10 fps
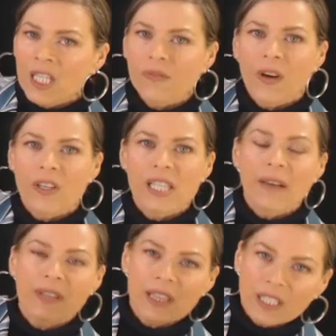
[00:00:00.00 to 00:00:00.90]
as far as
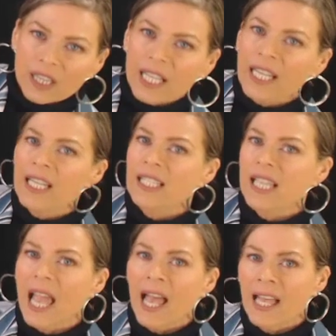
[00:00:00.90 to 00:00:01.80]
having the
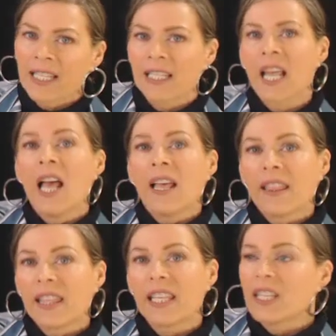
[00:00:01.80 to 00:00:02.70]
links and
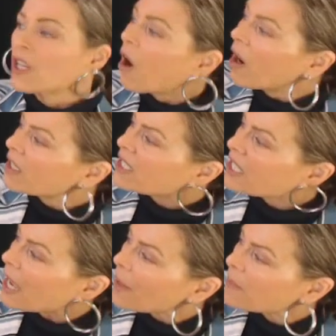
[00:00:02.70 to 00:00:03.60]
the
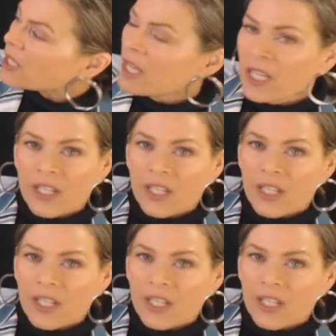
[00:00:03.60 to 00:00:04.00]
concepts.